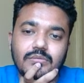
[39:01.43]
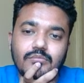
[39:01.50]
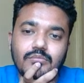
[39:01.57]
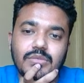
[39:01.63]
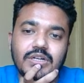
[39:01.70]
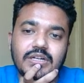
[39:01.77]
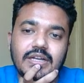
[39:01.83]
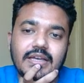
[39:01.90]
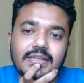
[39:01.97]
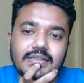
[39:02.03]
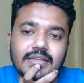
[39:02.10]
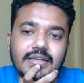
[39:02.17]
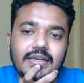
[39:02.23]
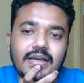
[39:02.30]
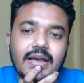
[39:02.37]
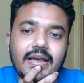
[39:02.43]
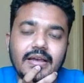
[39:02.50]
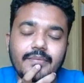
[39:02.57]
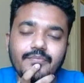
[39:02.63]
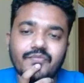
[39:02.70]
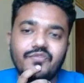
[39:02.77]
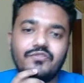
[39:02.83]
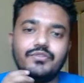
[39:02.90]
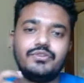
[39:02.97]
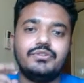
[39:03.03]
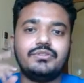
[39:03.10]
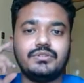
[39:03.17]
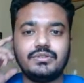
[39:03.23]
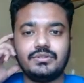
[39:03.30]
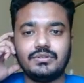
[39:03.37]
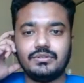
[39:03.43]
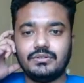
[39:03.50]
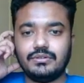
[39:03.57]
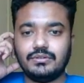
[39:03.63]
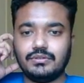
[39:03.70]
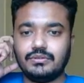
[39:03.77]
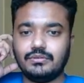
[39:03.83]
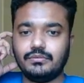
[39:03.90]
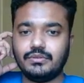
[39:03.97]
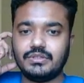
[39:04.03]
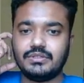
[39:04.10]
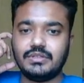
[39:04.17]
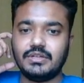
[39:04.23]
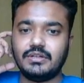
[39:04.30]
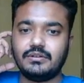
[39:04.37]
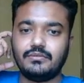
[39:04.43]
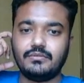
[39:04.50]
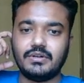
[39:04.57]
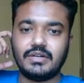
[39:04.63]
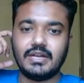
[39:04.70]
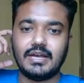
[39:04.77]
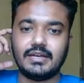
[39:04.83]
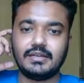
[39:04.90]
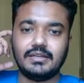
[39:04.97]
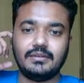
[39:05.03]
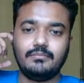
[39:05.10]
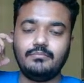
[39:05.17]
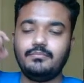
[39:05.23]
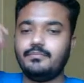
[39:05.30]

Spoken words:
but I think I am first who is there to attack him.